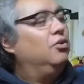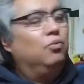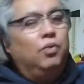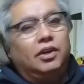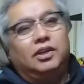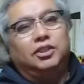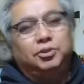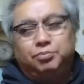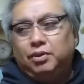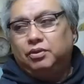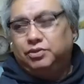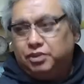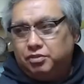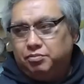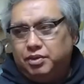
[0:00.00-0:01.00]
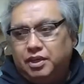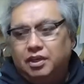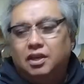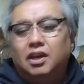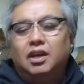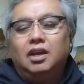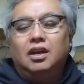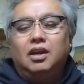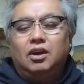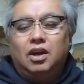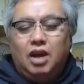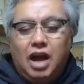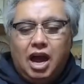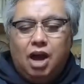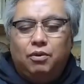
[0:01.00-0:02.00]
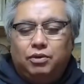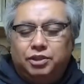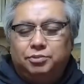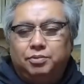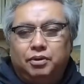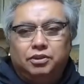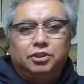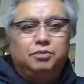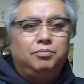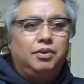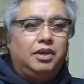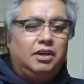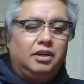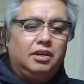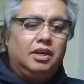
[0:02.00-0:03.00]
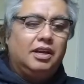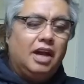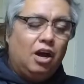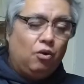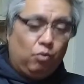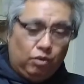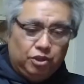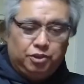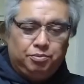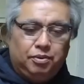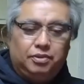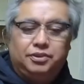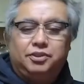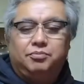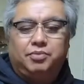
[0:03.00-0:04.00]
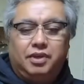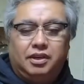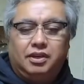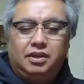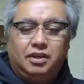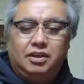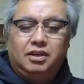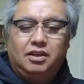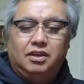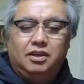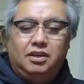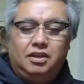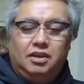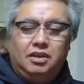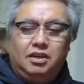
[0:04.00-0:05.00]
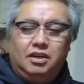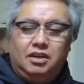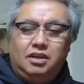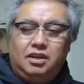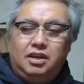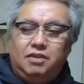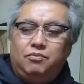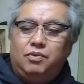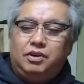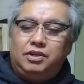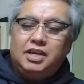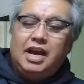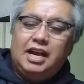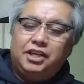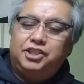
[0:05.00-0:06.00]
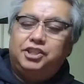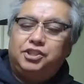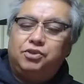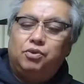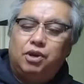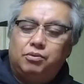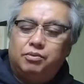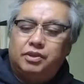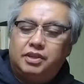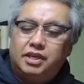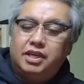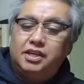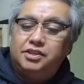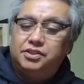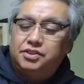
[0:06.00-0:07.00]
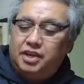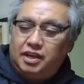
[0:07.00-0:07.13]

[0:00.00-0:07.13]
what it's supposed to be, how it's supposed to be, and how we're supposed to be. What Tasha's doing with these things,